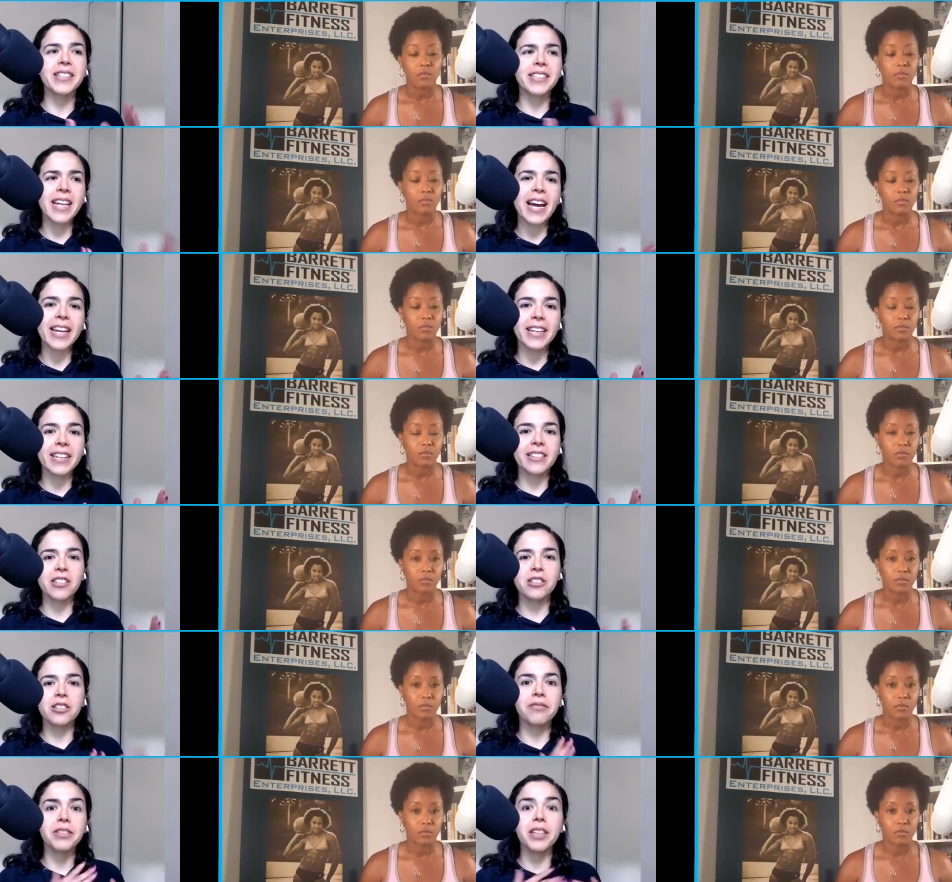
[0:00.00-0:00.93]
Speaker 1: diet is
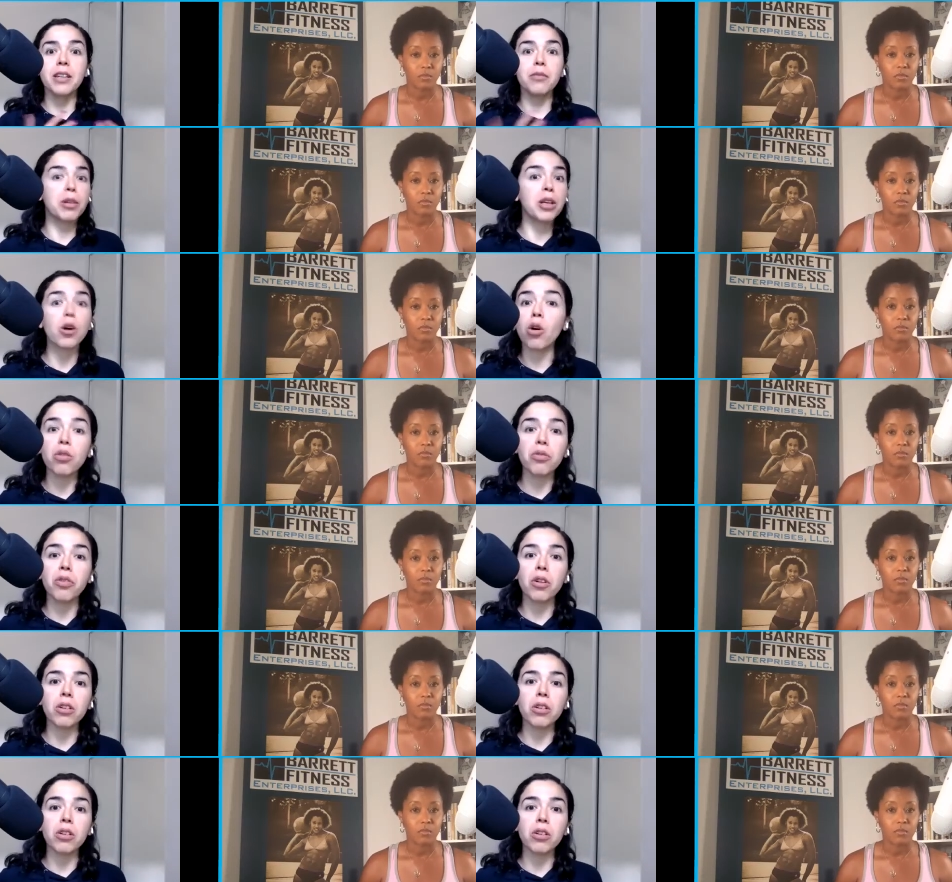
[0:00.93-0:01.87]
something that we all
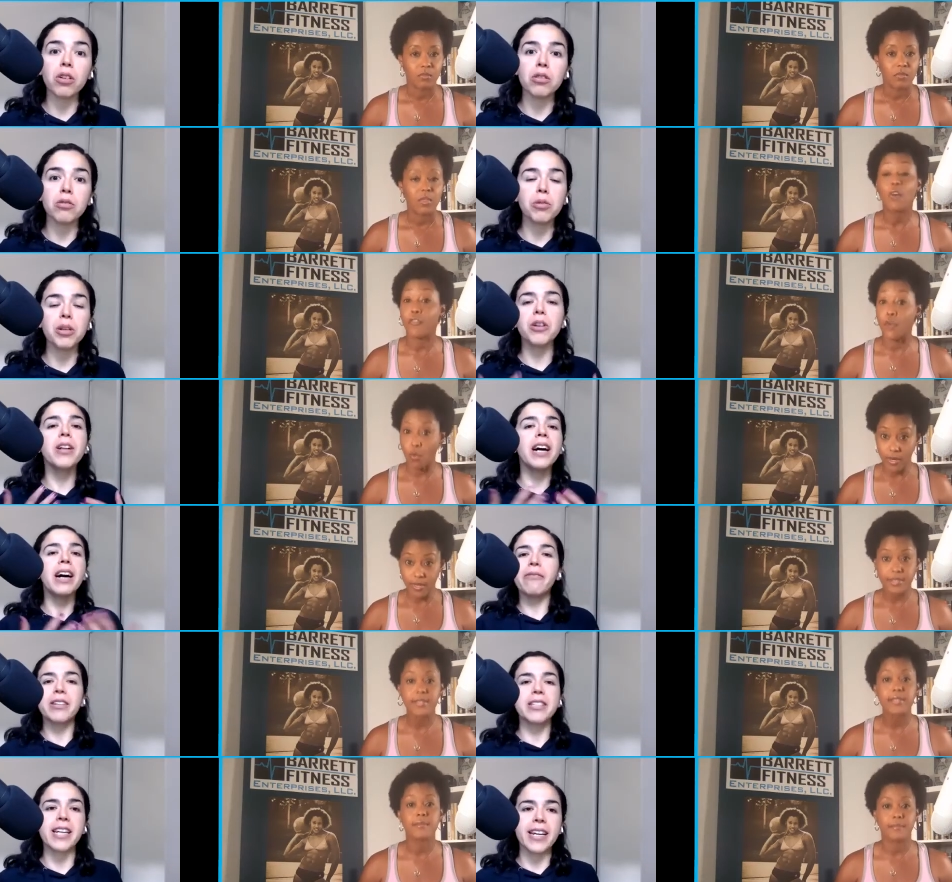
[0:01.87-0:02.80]
follow we all have
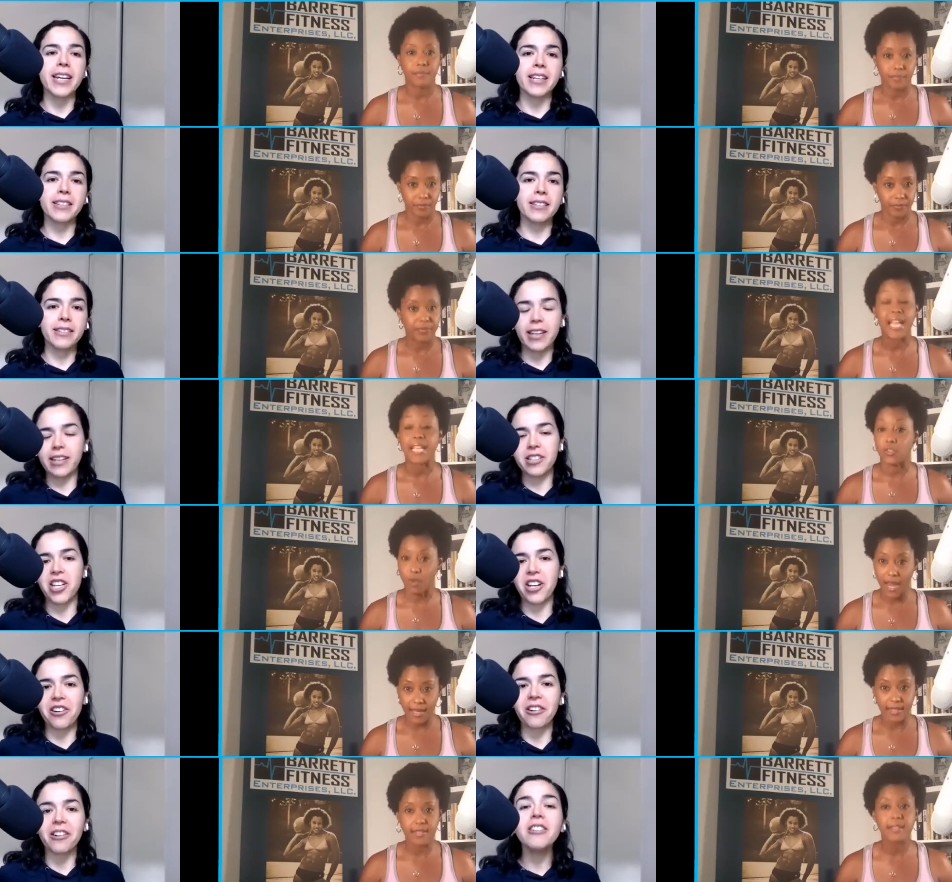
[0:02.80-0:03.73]
a diet in
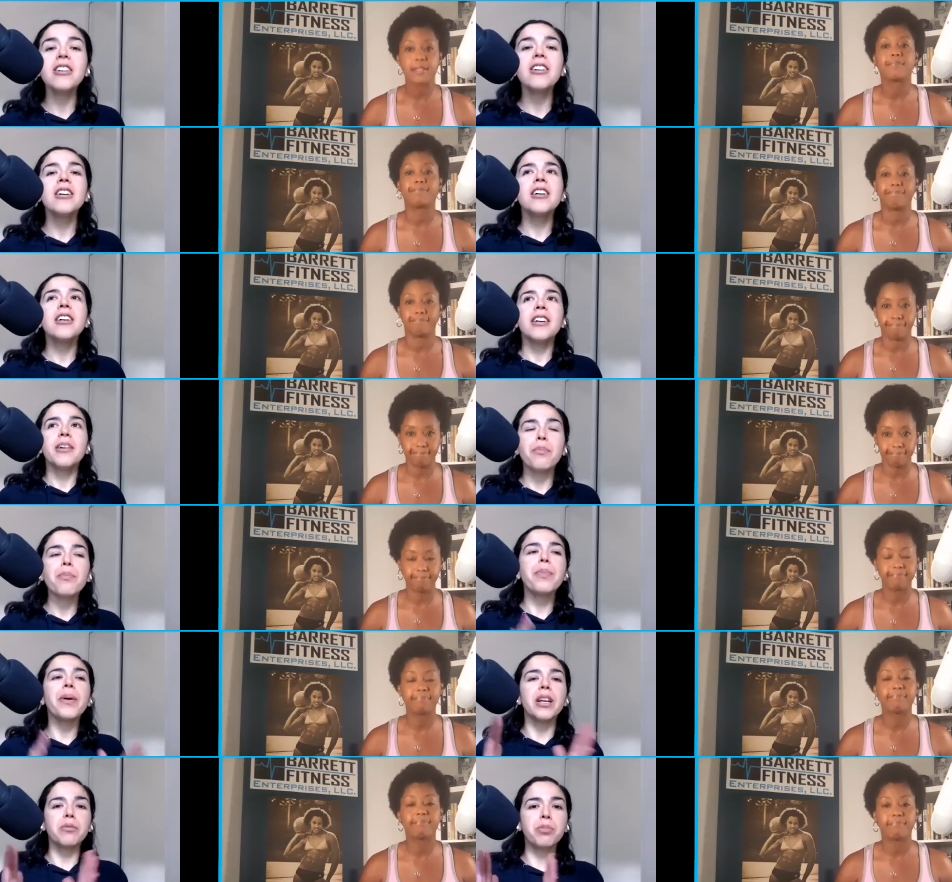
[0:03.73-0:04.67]
general right. mm-hmm.
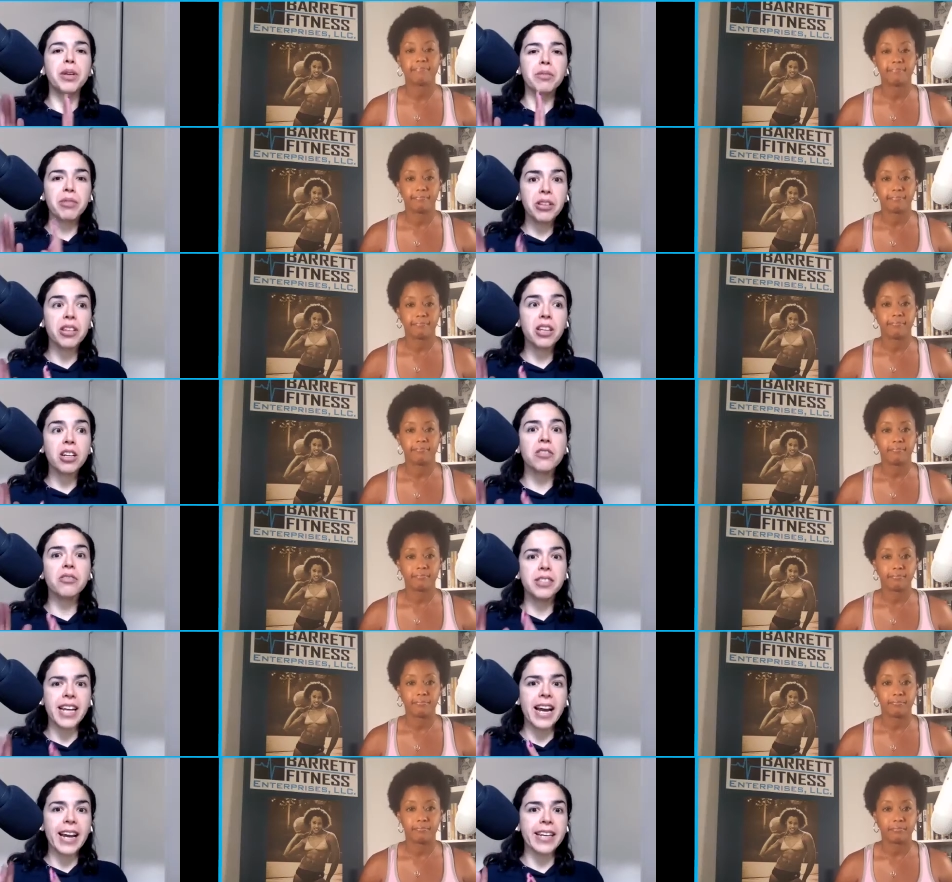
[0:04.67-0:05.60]
but when we think of
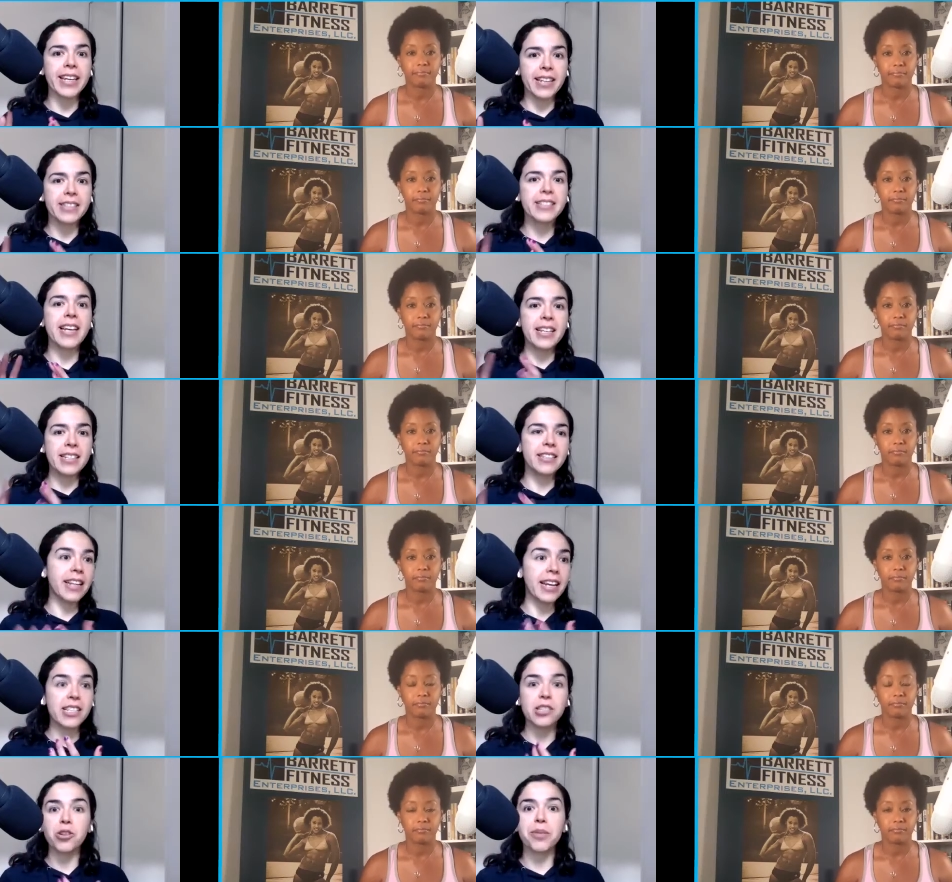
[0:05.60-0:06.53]
diets as
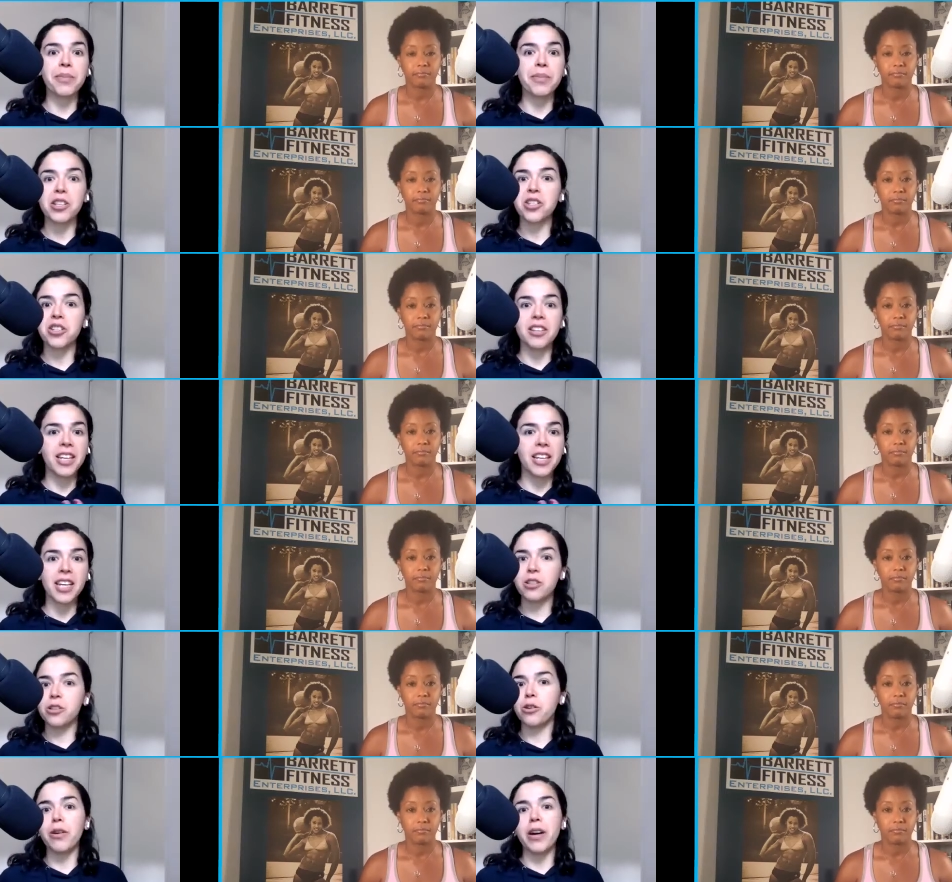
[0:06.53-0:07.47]
as you mentioned
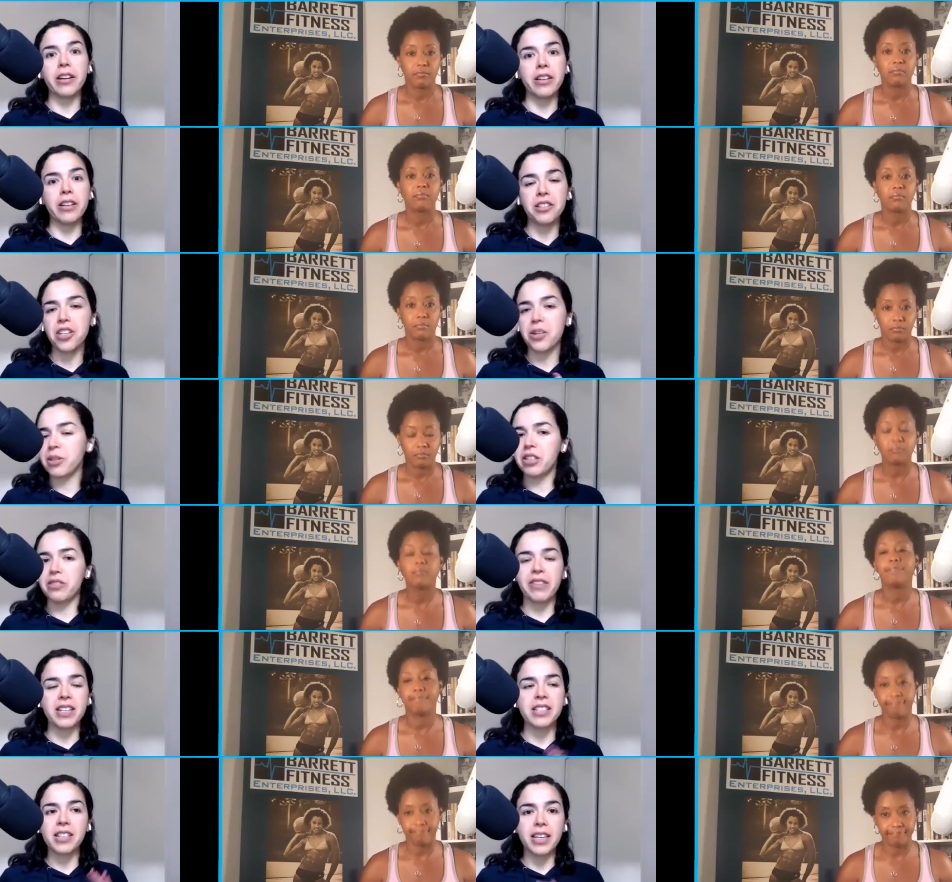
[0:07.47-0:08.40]
keto and intermittent mm-hmm.
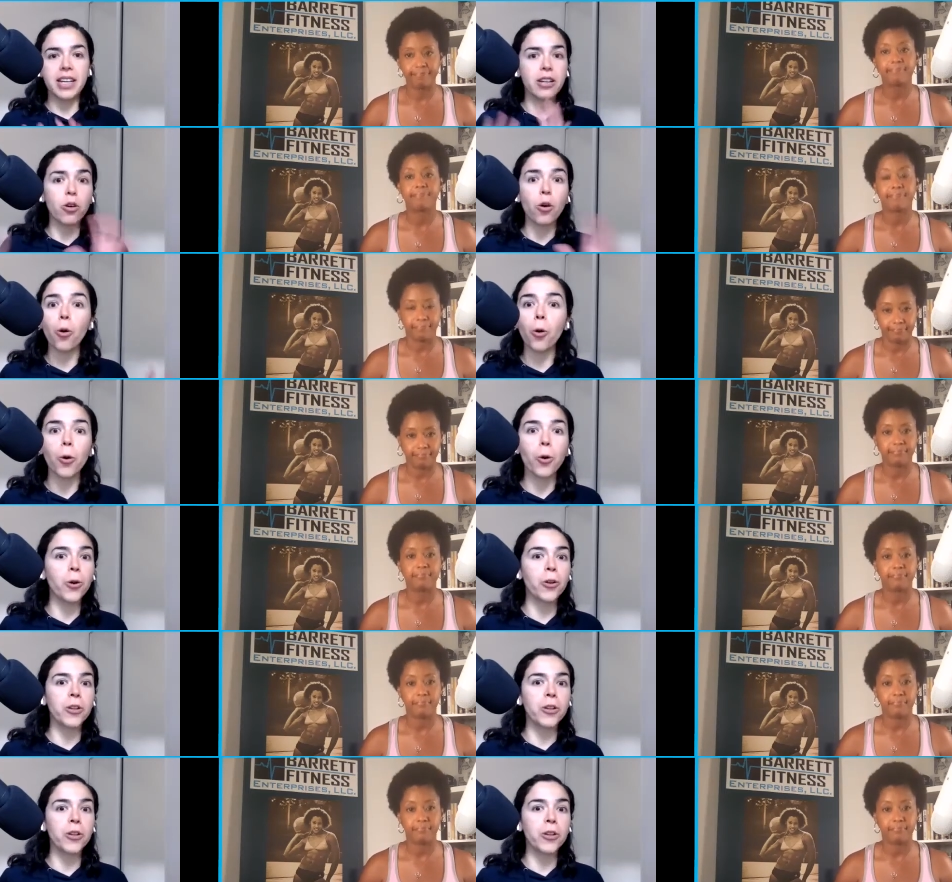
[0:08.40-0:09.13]
fasting and all